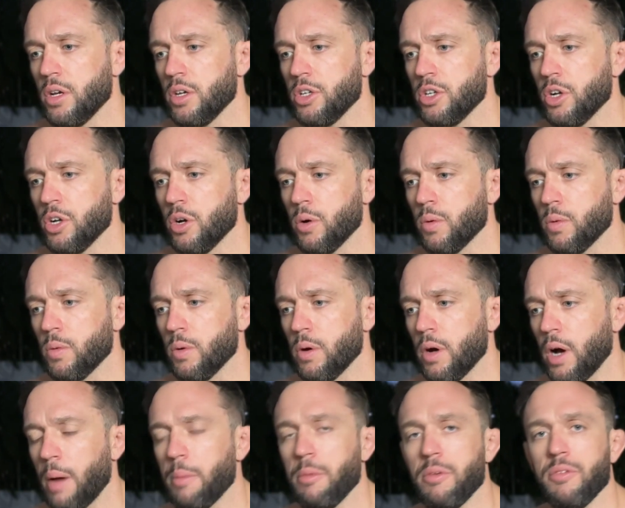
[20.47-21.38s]
you know,
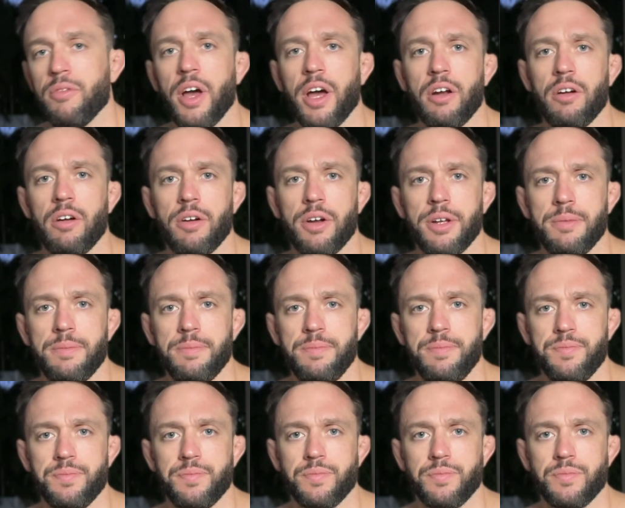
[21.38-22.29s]
I'm a veteran.
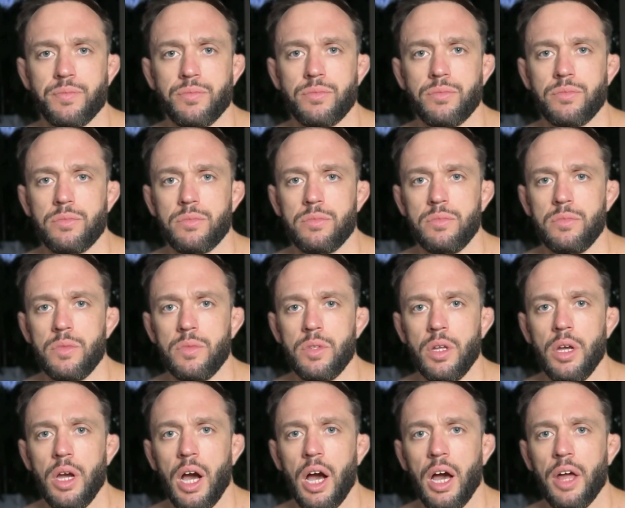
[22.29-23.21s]

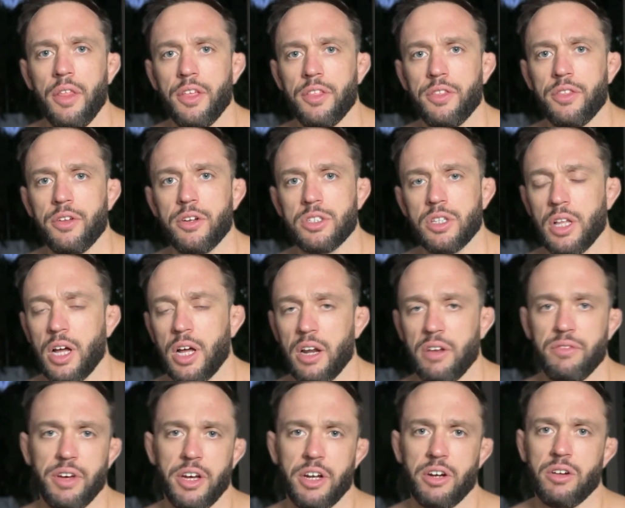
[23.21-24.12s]
I think there's a lot
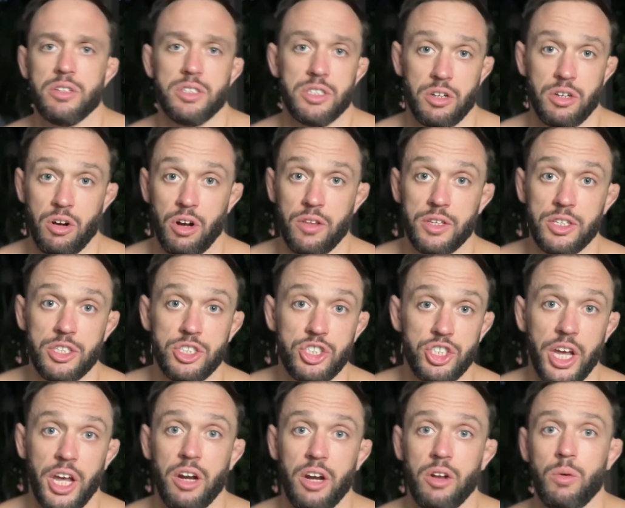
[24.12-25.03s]
of veterans that are on this
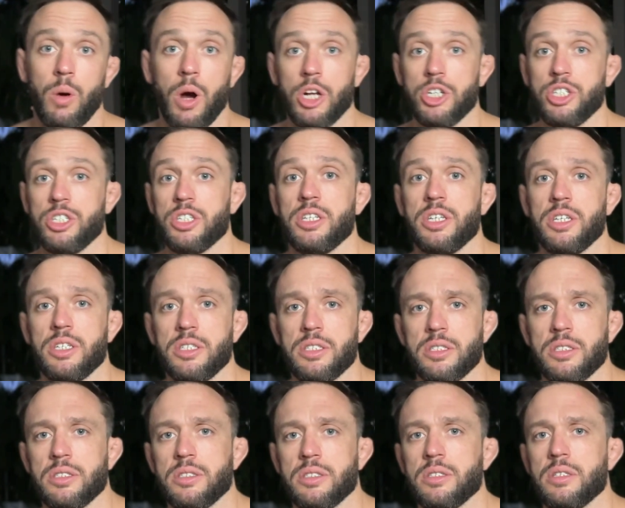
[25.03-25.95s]
channel watching
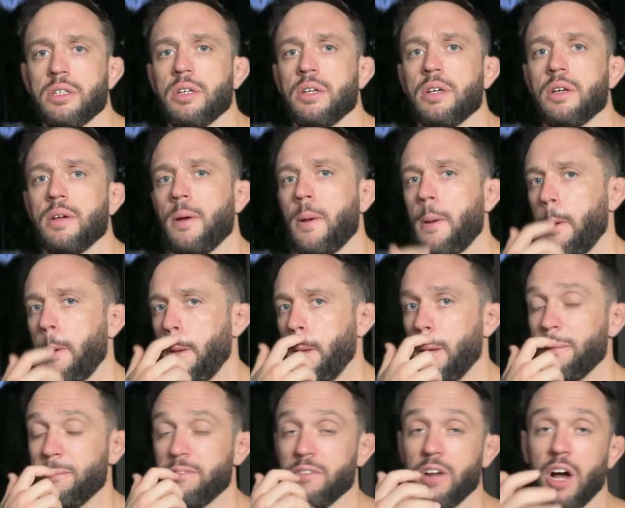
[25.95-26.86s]
this.
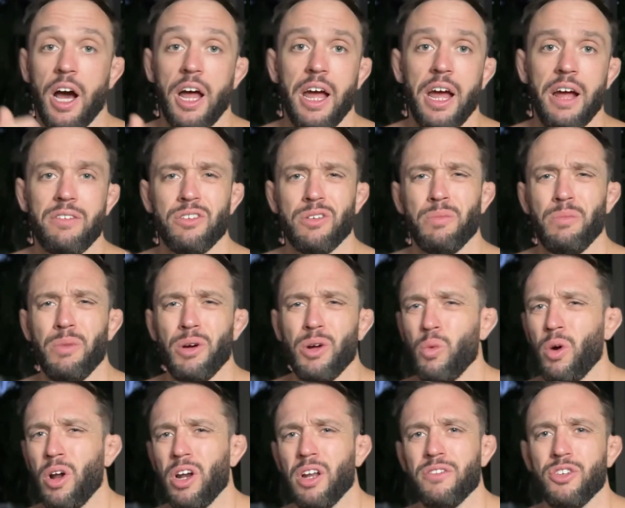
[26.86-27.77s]
If not, every but
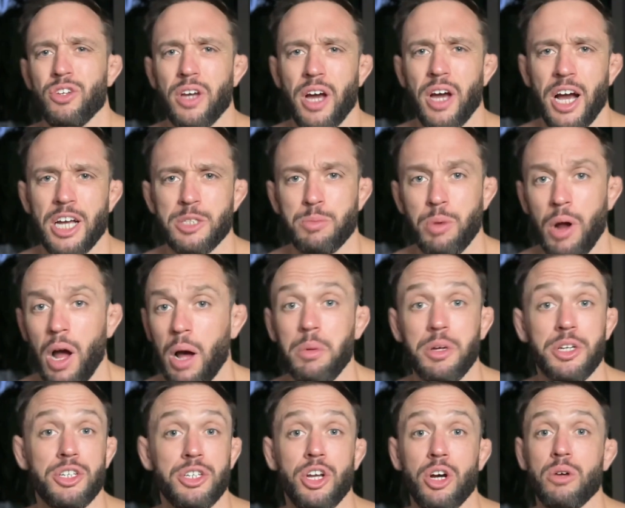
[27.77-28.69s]
one of you guys
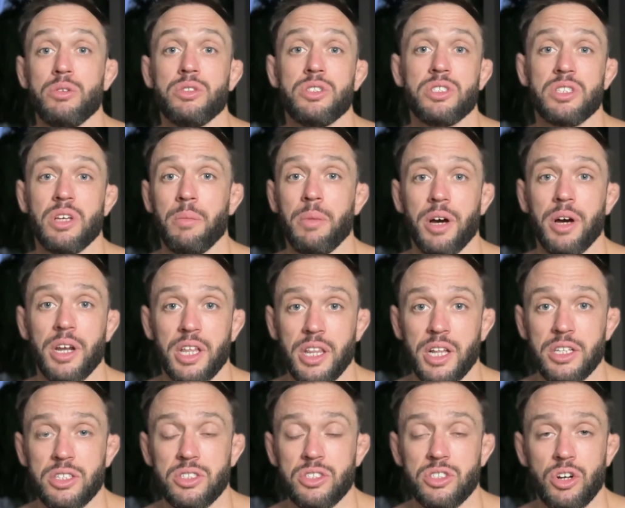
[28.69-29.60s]
probably knows somebody
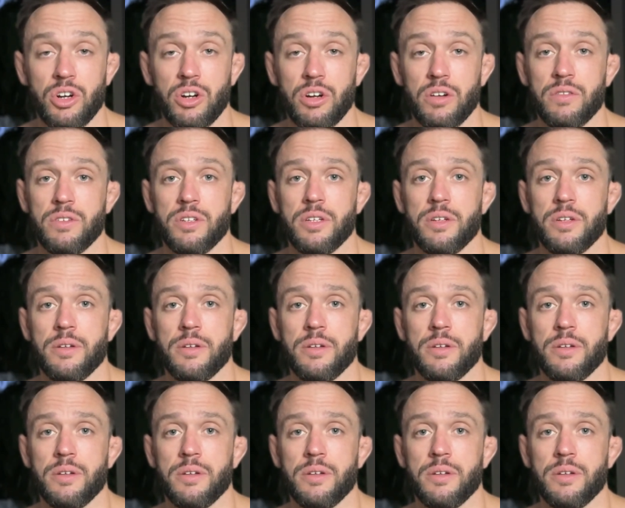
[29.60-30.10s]
that served.